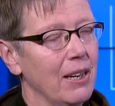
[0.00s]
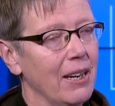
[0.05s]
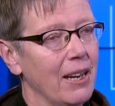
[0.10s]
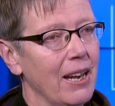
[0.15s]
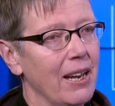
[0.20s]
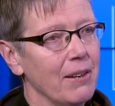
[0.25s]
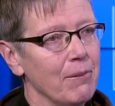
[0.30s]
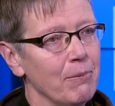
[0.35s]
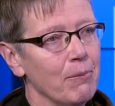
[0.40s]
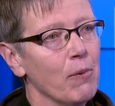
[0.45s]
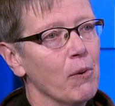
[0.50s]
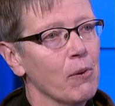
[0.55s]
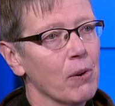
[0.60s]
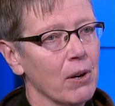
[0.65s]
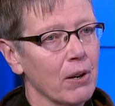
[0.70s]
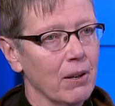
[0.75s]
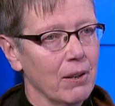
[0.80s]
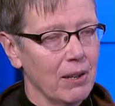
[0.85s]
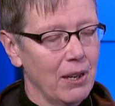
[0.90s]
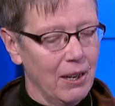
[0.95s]
a
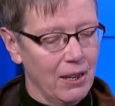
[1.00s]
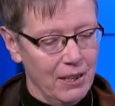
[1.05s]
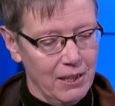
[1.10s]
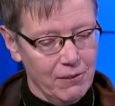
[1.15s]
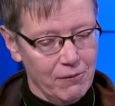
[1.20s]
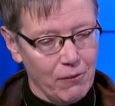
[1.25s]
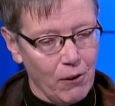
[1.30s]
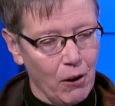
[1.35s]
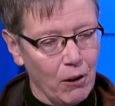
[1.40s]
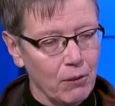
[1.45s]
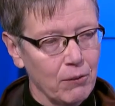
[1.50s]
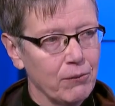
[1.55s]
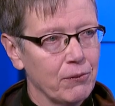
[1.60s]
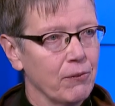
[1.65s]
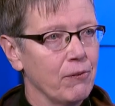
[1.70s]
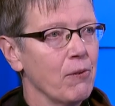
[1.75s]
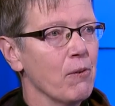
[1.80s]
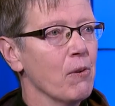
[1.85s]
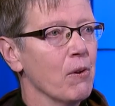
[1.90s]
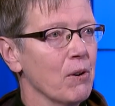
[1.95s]
more uh, evolved
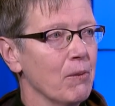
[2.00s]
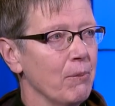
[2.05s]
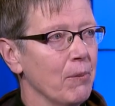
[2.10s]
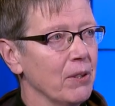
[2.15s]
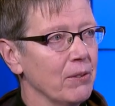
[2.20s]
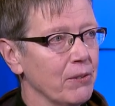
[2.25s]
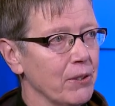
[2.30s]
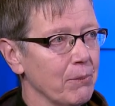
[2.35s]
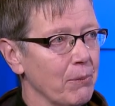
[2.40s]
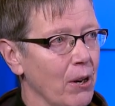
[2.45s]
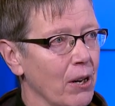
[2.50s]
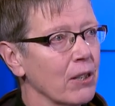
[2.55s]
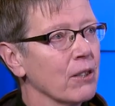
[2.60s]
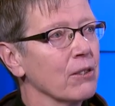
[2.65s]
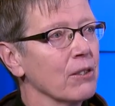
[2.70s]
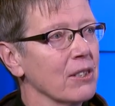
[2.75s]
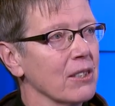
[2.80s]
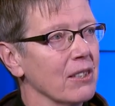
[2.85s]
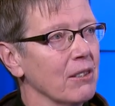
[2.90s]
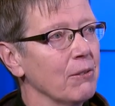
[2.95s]
form of
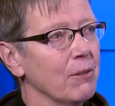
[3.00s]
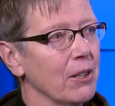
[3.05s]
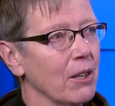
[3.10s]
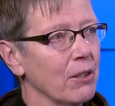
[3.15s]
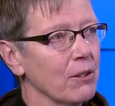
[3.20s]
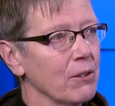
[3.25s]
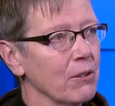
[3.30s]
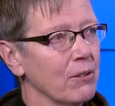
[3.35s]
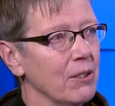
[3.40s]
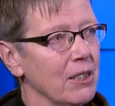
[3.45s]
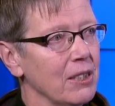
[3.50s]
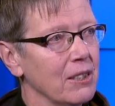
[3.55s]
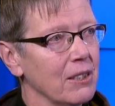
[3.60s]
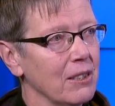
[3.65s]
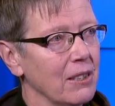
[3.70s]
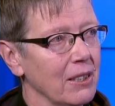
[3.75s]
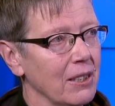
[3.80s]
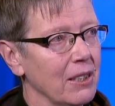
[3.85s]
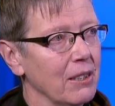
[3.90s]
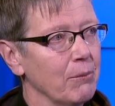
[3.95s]
democracy, we also need to
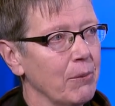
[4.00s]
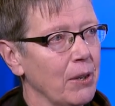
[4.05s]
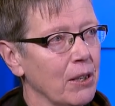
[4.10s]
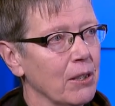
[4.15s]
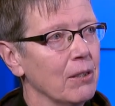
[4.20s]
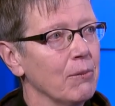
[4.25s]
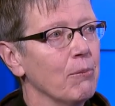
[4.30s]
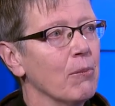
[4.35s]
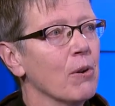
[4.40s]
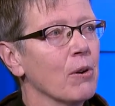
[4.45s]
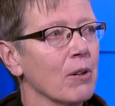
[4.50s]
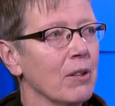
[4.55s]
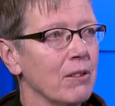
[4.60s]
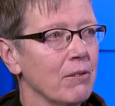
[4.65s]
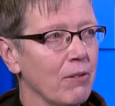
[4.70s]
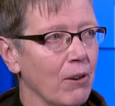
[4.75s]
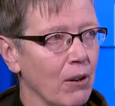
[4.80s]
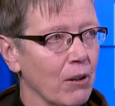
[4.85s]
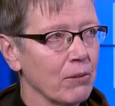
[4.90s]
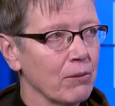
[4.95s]
think about a more
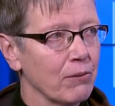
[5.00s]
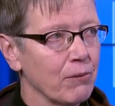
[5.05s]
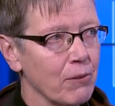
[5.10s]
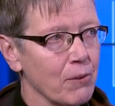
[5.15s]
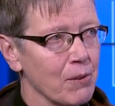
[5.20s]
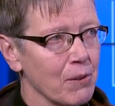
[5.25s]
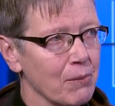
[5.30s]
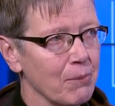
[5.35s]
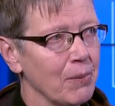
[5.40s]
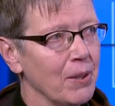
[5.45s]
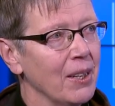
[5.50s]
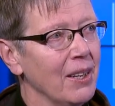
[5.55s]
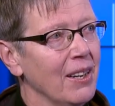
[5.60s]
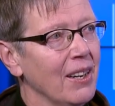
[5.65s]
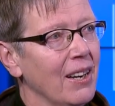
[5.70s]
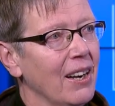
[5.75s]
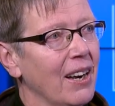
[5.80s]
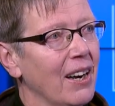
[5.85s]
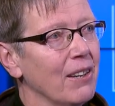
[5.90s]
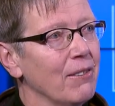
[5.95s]
evolved form
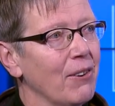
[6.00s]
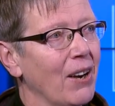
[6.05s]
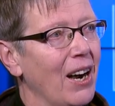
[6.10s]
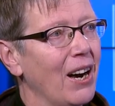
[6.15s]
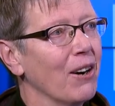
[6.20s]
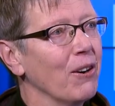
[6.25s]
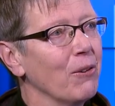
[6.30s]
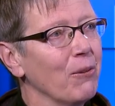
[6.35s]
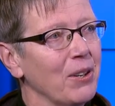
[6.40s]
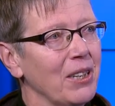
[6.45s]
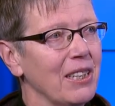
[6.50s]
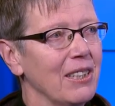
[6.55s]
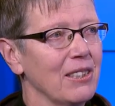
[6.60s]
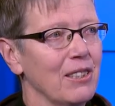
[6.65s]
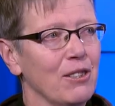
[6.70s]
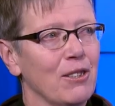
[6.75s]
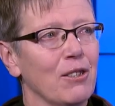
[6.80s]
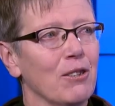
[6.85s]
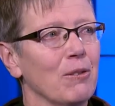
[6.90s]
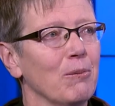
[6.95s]
of how we
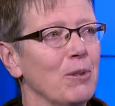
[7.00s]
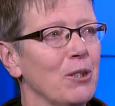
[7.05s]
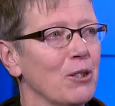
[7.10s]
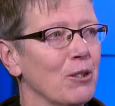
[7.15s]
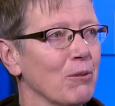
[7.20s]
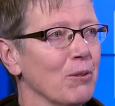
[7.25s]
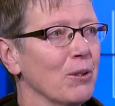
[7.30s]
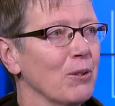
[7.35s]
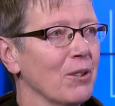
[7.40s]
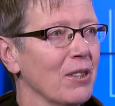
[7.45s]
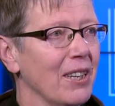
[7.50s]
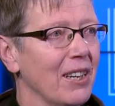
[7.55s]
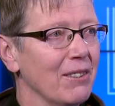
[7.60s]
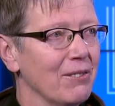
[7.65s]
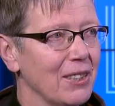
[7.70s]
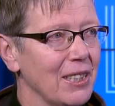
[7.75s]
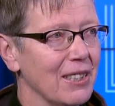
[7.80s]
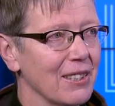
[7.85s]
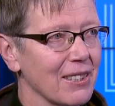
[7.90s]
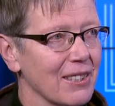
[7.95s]
determine truth and
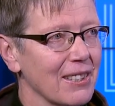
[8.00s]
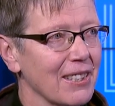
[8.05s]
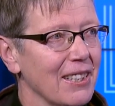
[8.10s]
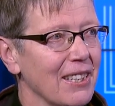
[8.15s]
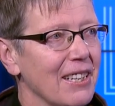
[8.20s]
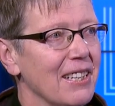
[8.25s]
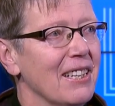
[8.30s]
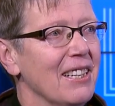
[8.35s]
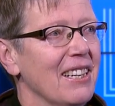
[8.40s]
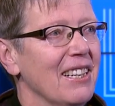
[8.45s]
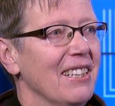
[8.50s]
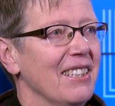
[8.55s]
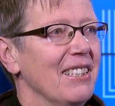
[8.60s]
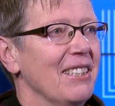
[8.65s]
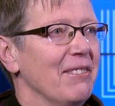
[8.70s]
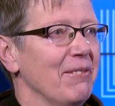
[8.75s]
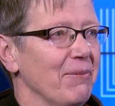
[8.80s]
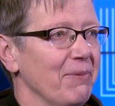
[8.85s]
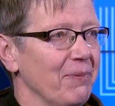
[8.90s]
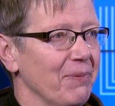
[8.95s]
evidence. Is
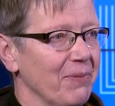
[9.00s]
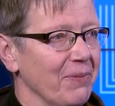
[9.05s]
it